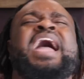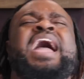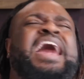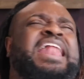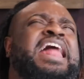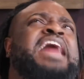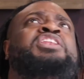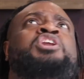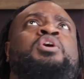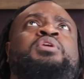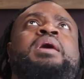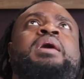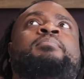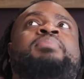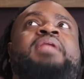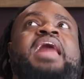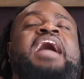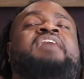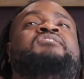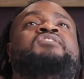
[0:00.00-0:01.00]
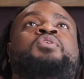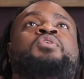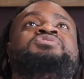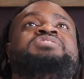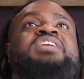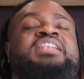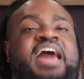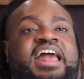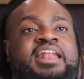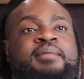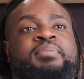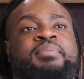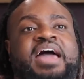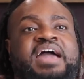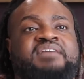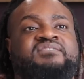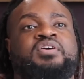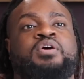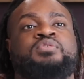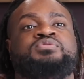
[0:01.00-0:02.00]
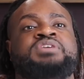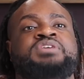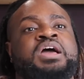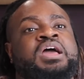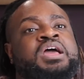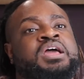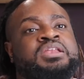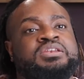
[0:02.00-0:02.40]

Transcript: And I know that black folks, a lot of black folks,